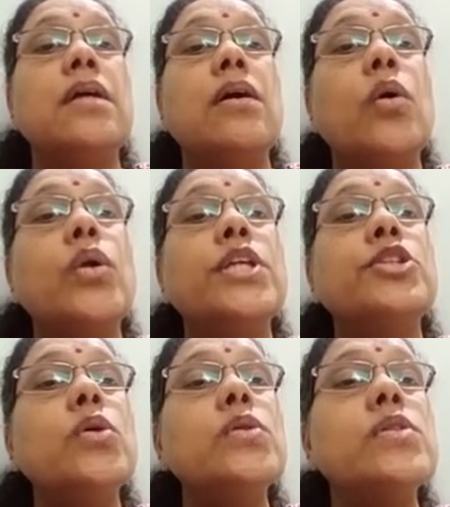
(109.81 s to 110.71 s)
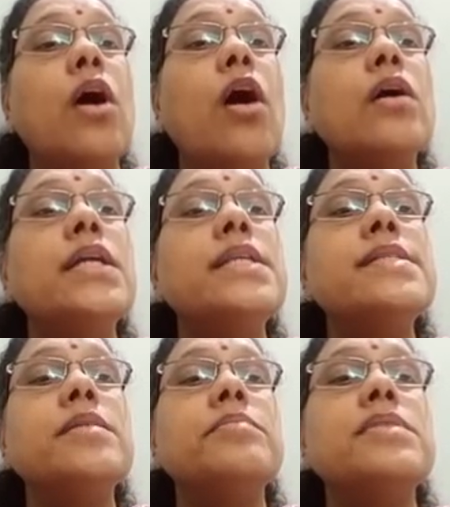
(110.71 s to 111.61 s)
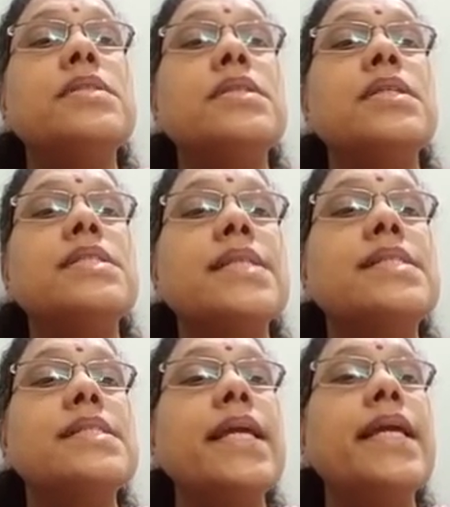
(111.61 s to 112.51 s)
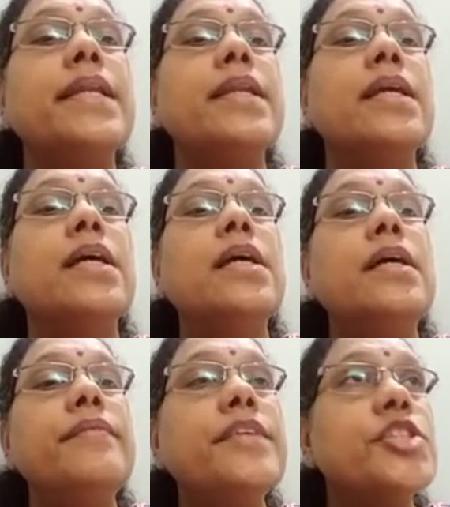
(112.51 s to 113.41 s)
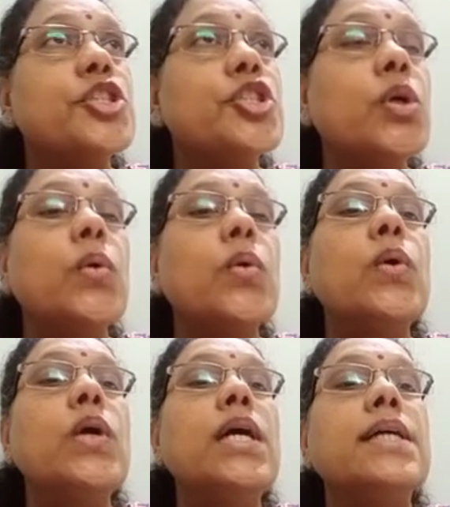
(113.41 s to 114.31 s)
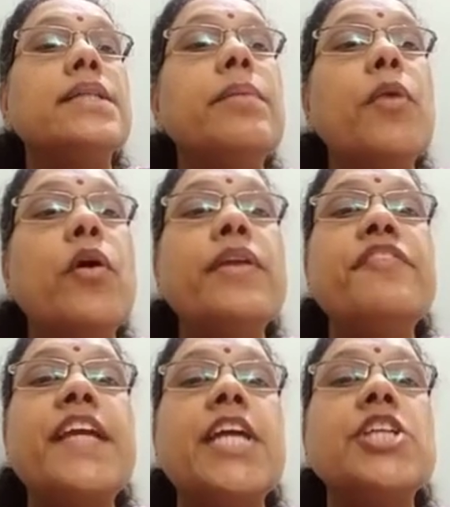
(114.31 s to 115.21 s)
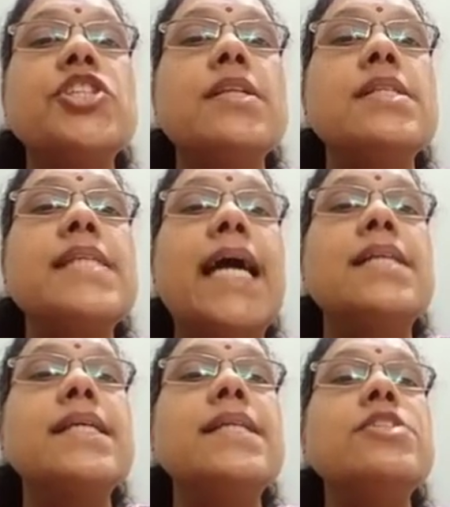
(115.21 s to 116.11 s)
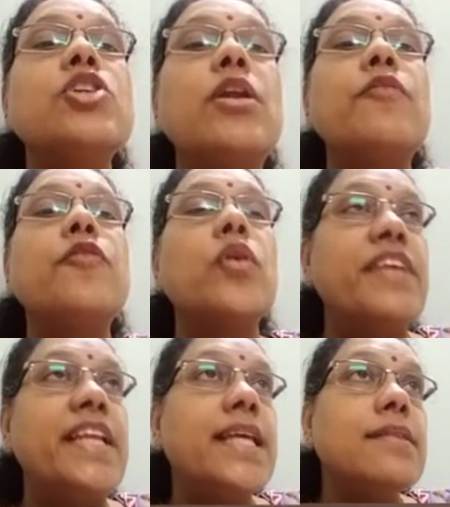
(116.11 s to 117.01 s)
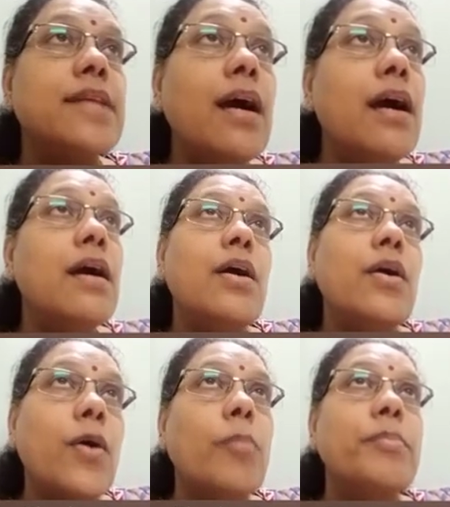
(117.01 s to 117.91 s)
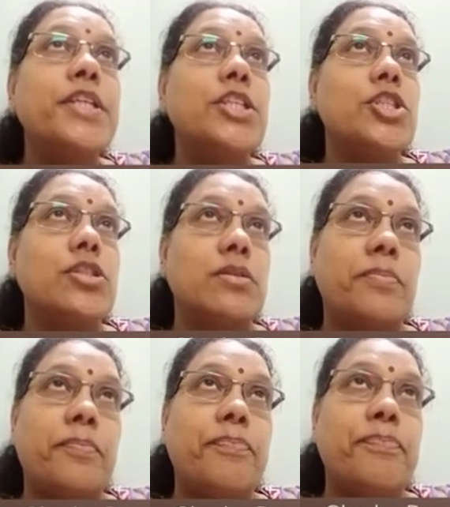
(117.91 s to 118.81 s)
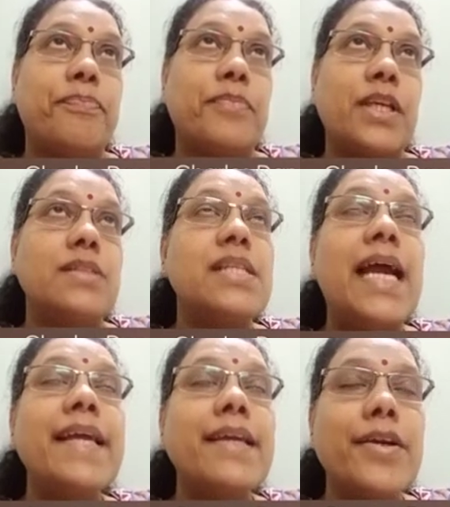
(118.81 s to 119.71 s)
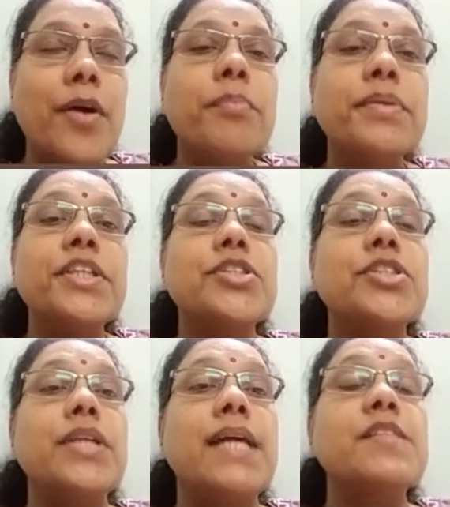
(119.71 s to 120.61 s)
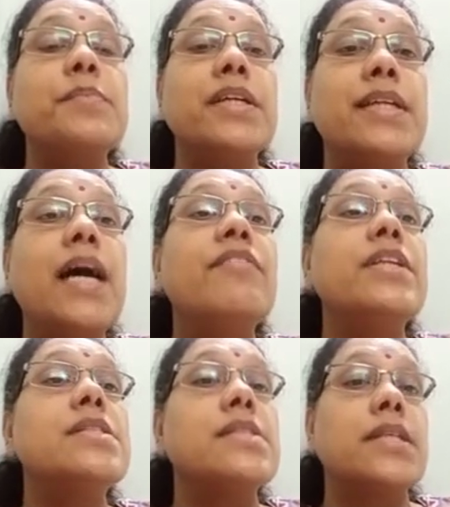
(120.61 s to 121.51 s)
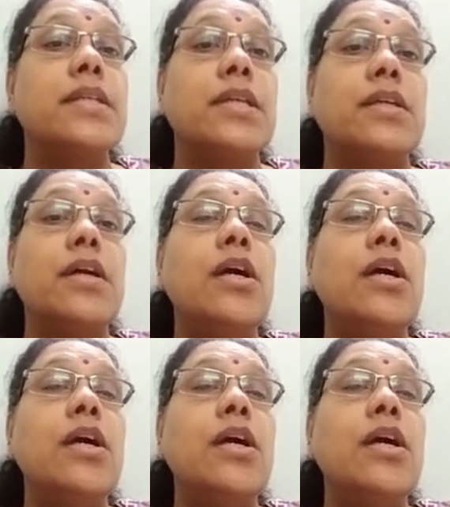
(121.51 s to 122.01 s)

Only those organisms sustain which show the modifications essential for winning the competition. It's like a competition as per Darwin's theory.